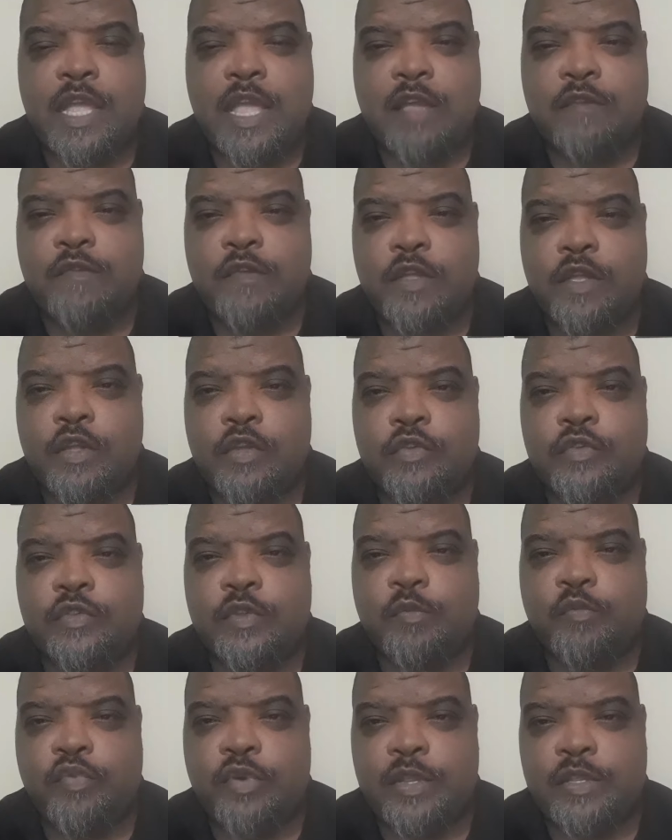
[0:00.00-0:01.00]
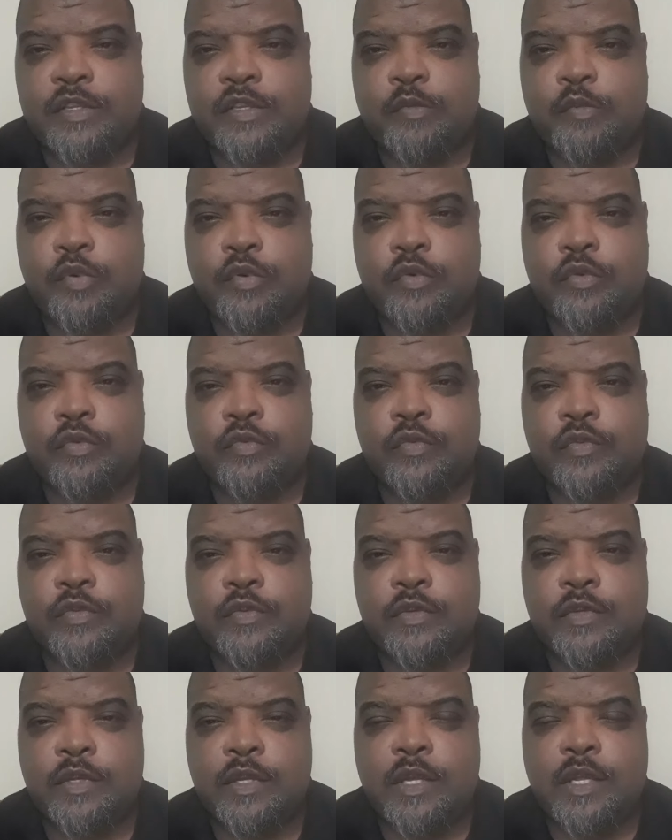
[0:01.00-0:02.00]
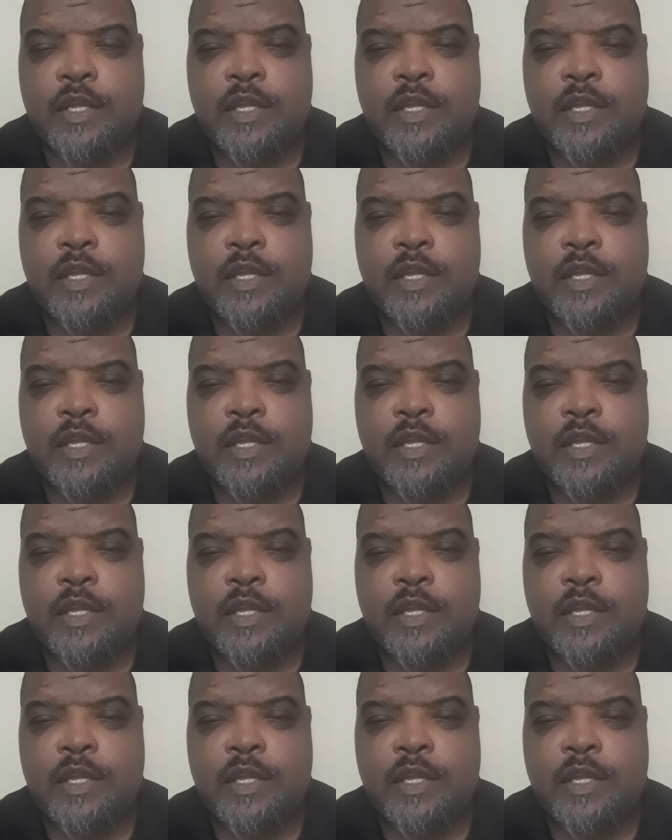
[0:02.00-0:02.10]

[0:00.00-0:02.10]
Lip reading: If you use the principles